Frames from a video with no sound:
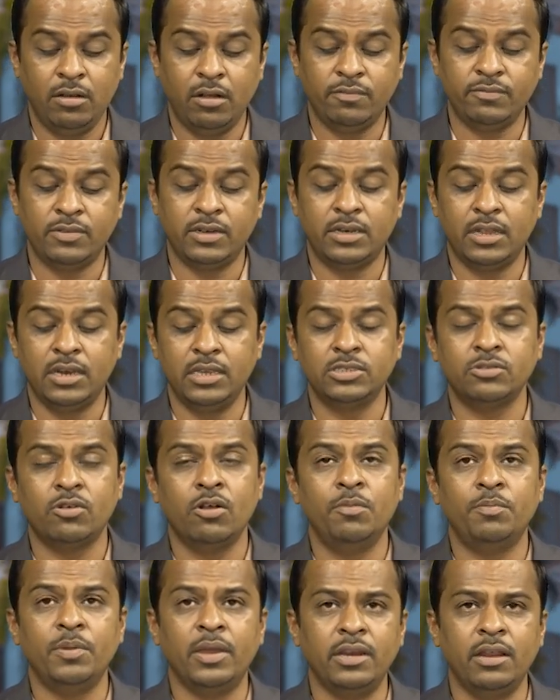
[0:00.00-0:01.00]
of the
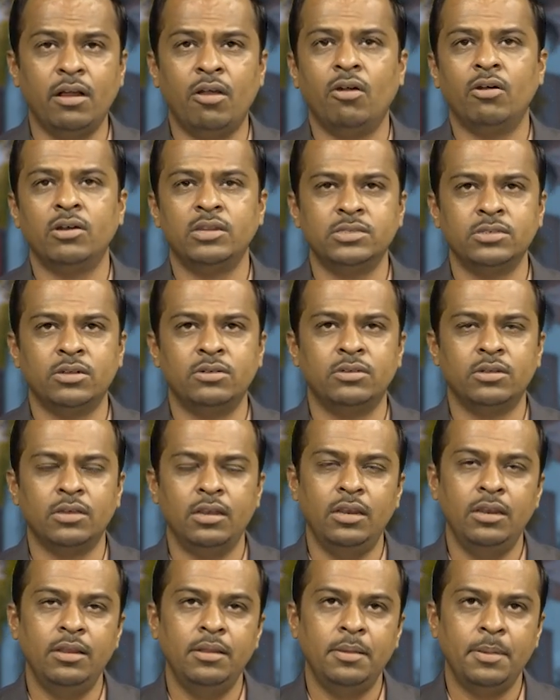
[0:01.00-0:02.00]
telescope in
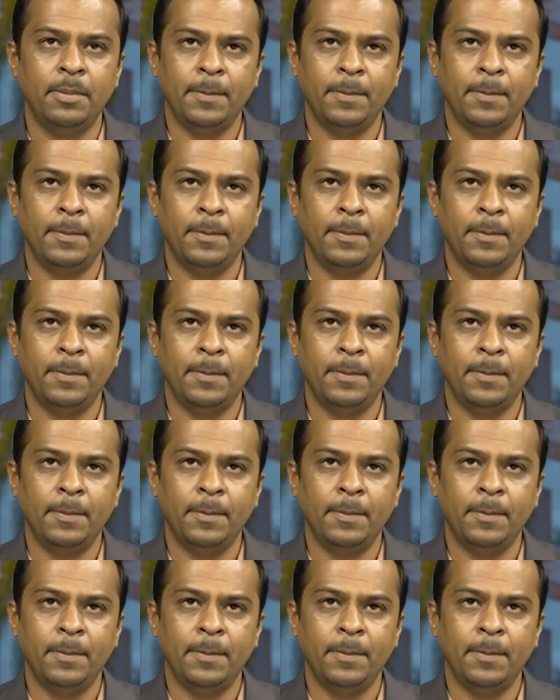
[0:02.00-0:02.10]
horizontal